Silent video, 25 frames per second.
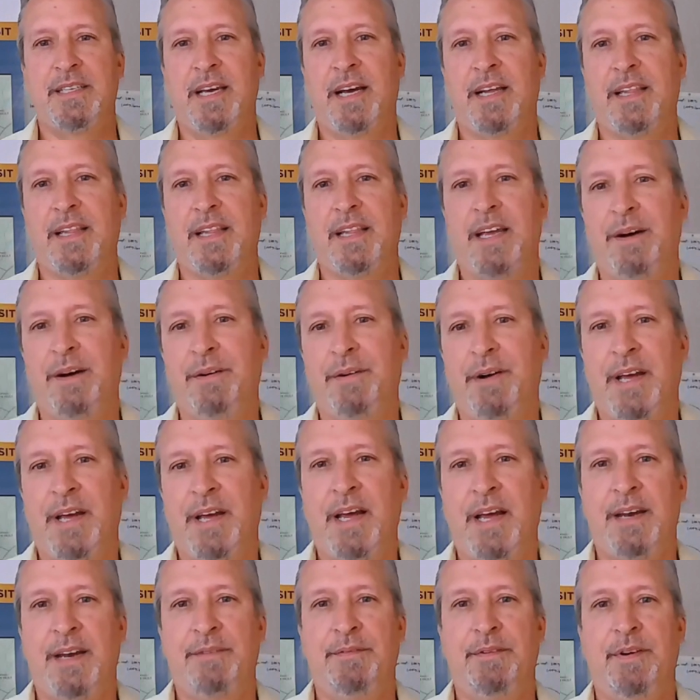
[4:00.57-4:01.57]
exactly how I
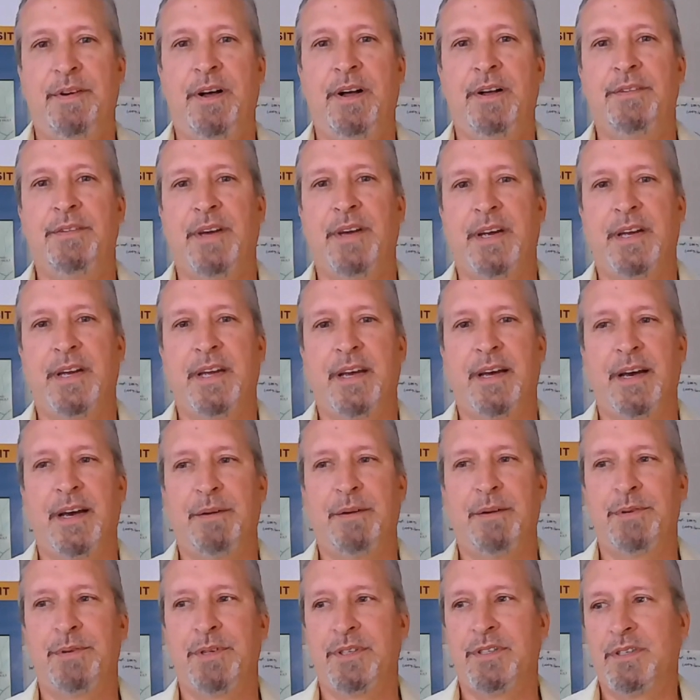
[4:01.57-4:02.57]
got involved. I,
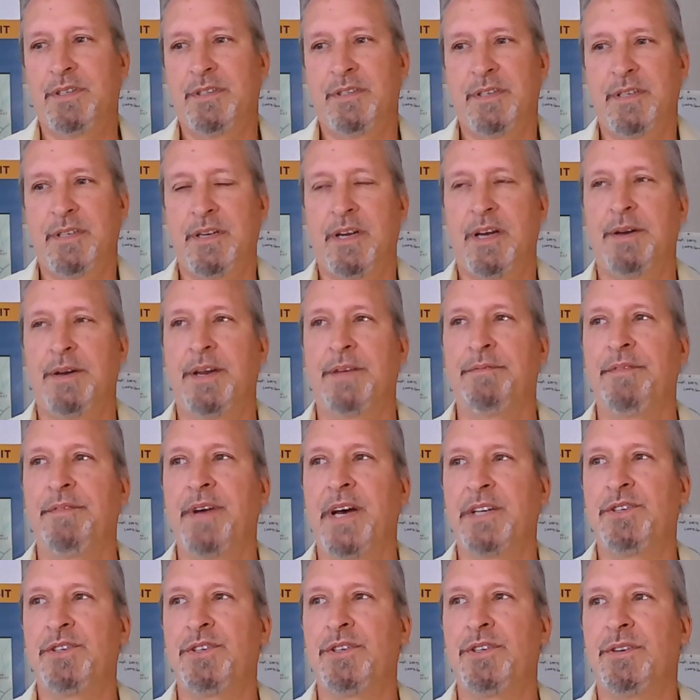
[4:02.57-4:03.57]
I was just an
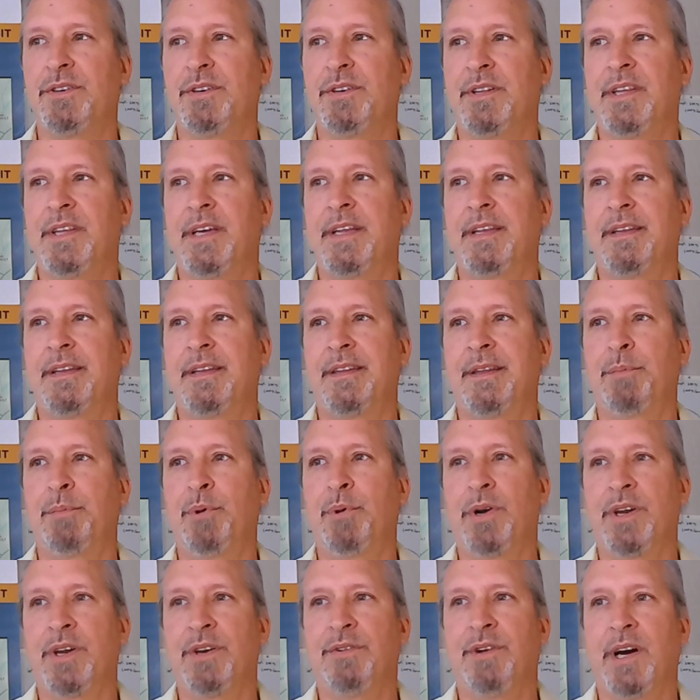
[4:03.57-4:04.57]
investor, and then the
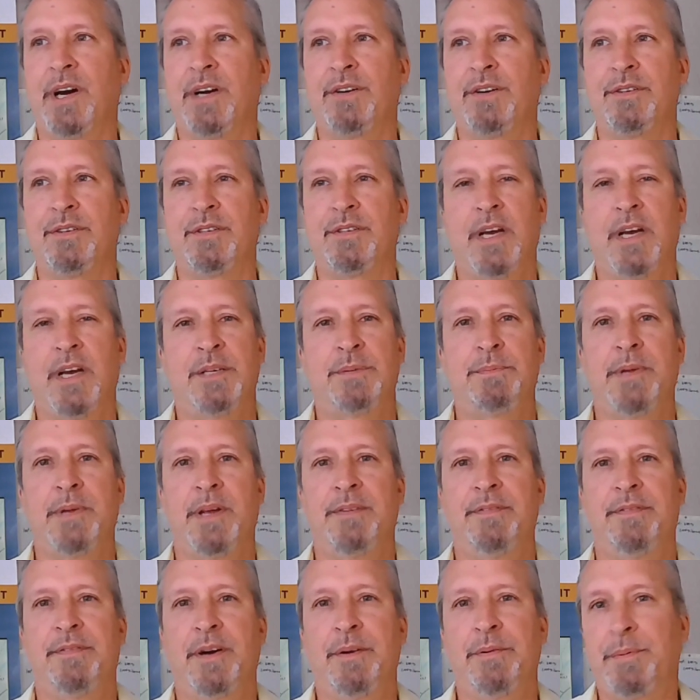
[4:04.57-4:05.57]
board of directors asked me
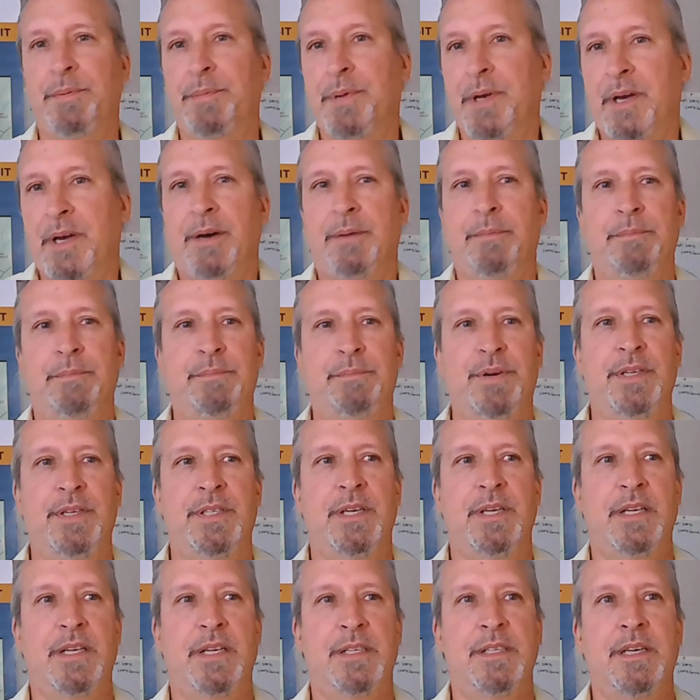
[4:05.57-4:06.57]
if I would become
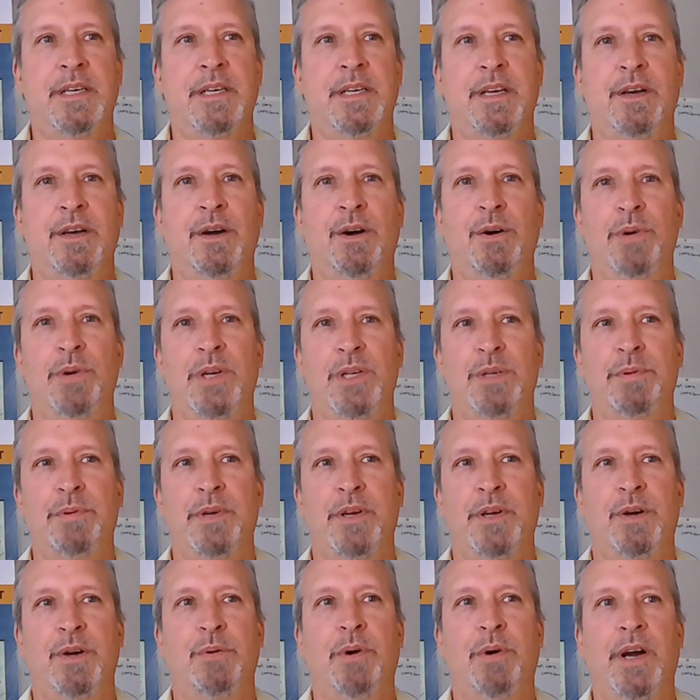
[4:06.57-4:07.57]
president and CEO once
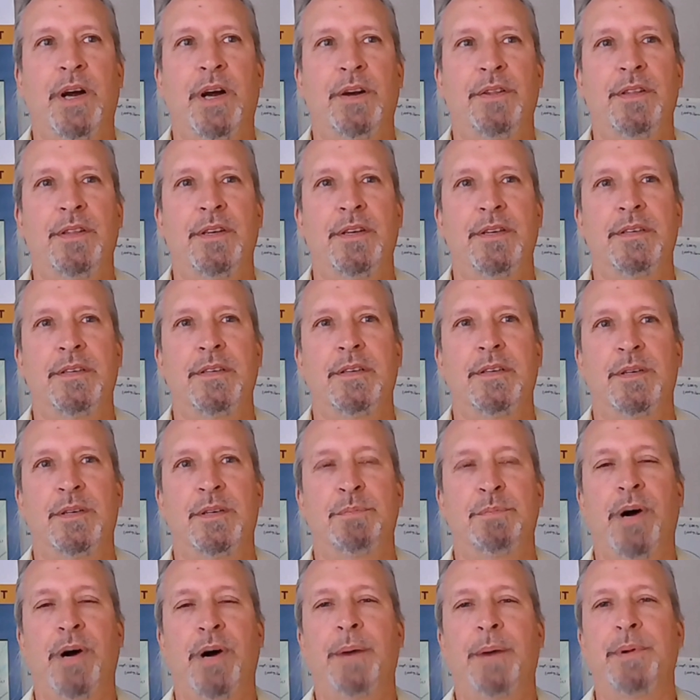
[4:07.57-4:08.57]
we acquired this
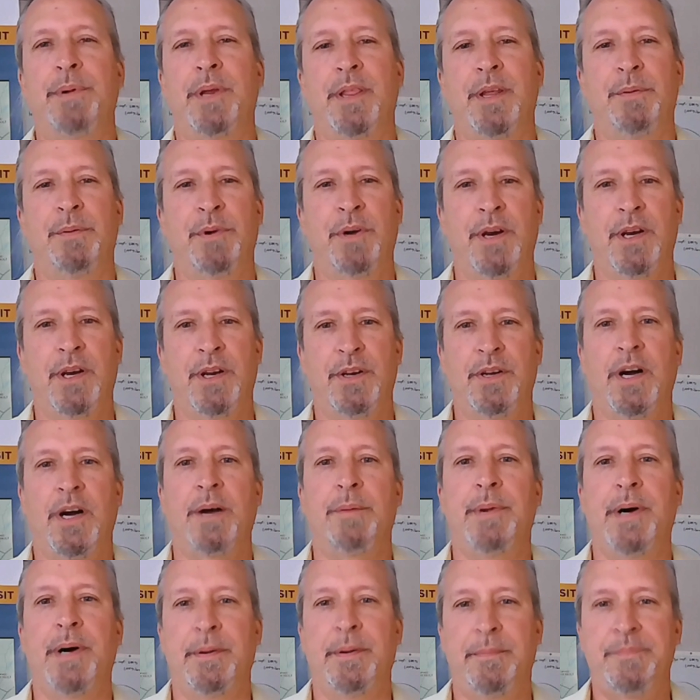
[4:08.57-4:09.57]
this property that we're going to
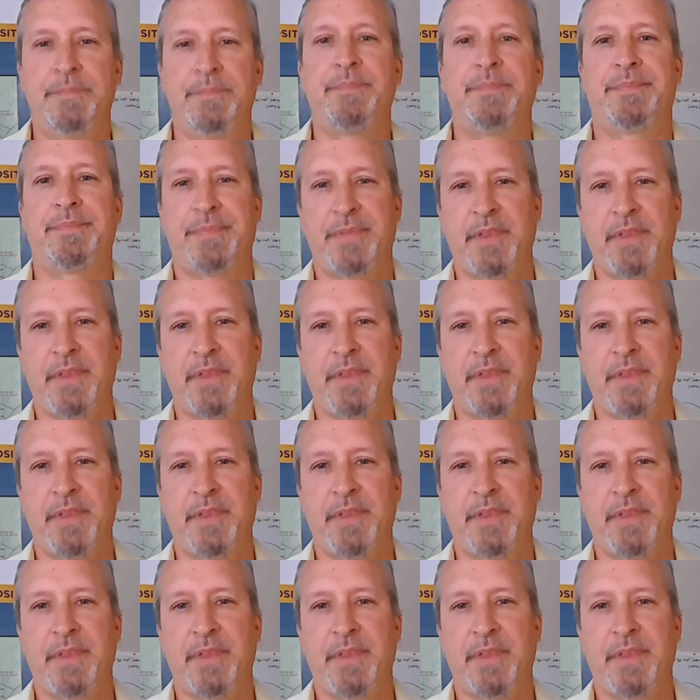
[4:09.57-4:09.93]
talk about.